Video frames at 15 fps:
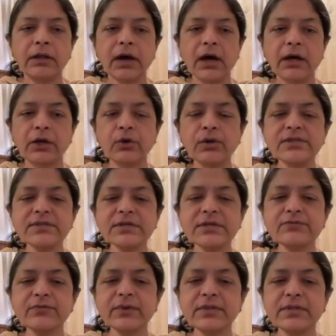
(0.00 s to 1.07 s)

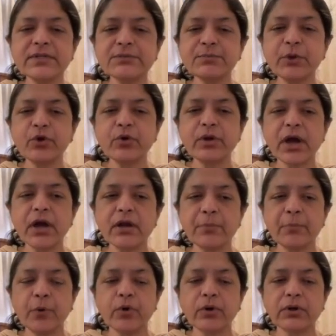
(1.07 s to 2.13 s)
Adolescents with dysmenorrhea
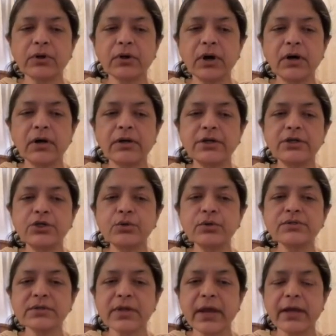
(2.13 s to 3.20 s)
report a
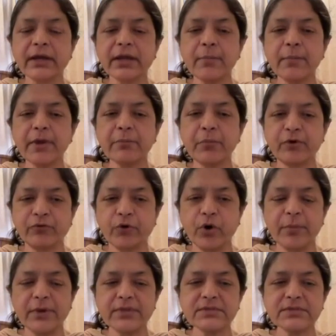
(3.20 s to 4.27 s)
reduced academic
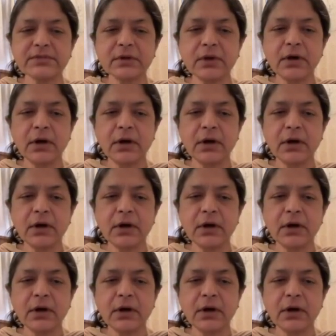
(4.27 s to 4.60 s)
performance,